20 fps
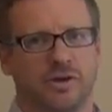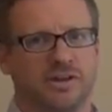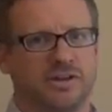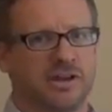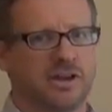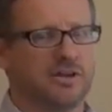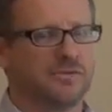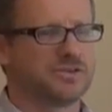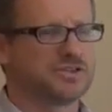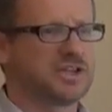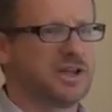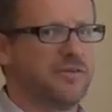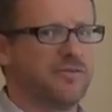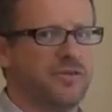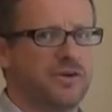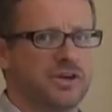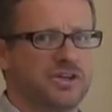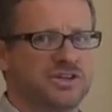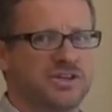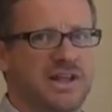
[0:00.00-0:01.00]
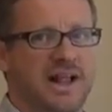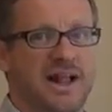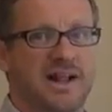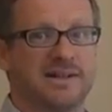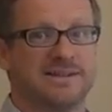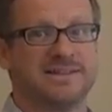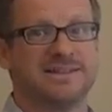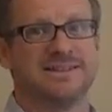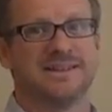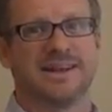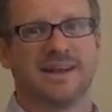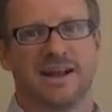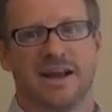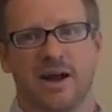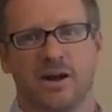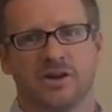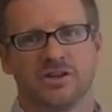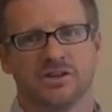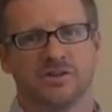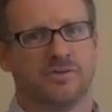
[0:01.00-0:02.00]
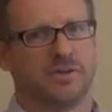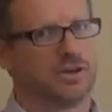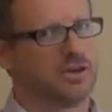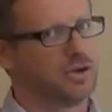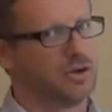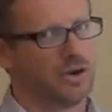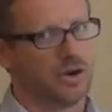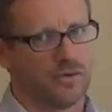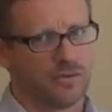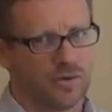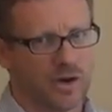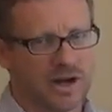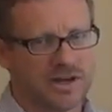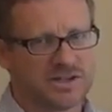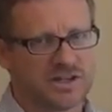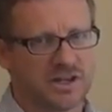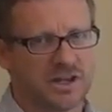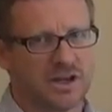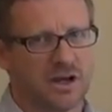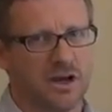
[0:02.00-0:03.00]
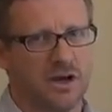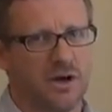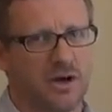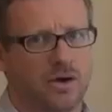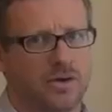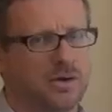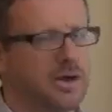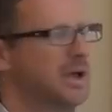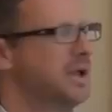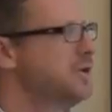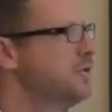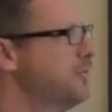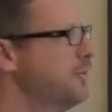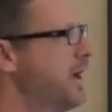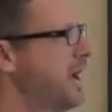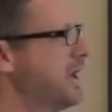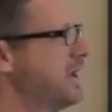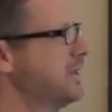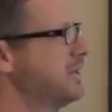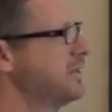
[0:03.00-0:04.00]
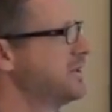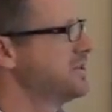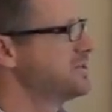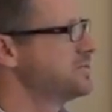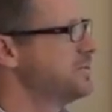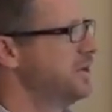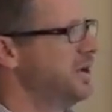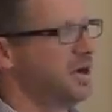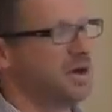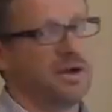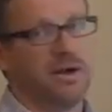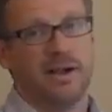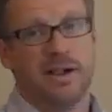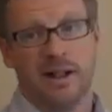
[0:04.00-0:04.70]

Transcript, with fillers: It delivers that functionality declaratively. You're not writing code, you're making things work.